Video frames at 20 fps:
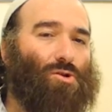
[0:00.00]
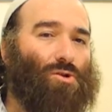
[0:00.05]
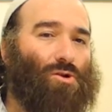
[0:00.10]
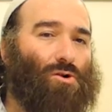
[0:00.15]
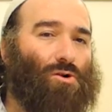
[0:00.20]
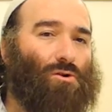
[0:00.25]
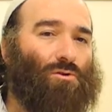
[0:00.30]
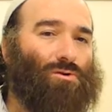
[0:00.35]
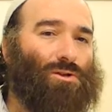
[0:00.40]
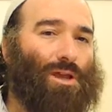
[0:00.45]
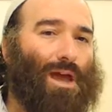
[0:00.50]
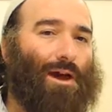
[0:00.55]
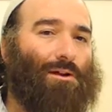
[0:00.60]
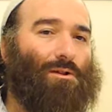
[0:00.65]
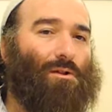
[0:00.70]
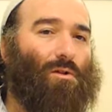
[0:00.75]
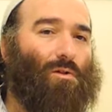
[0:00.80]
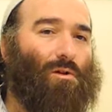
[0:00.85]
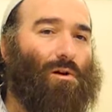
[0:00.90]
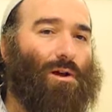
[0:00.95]
learns how
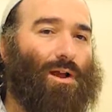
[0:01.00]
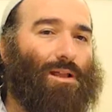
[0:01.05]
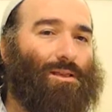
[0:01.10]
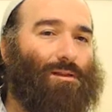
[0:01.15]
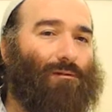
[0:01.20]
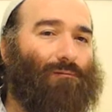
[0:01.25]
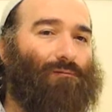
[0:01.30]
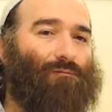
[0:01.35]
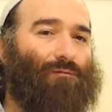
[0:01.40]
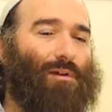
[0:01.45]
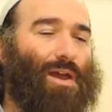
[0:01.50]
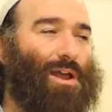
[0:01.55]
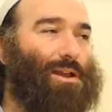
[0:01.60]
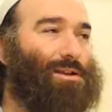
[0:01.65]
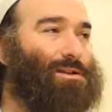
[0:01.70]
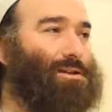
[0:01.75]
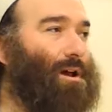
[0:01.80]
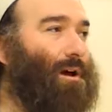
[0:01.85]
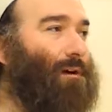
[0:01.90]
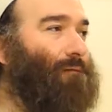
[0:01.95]
to look at the
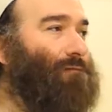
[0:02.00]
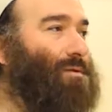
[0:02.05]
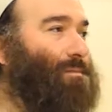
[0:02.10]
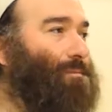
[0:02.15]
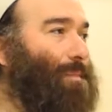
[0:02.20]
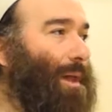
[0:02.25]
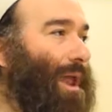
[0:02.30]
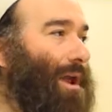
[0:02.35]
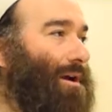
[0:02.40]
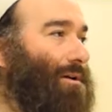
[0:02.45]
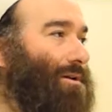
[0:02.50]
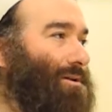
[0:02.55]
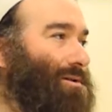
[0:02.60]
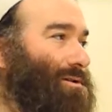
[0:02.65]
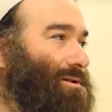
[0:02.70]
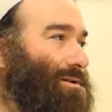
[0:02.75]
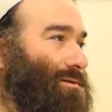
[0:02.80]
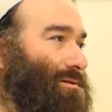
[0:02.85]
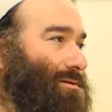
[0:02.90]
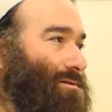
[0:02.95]
face of the
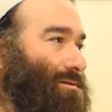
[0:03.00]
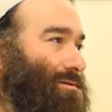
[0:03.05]
parent.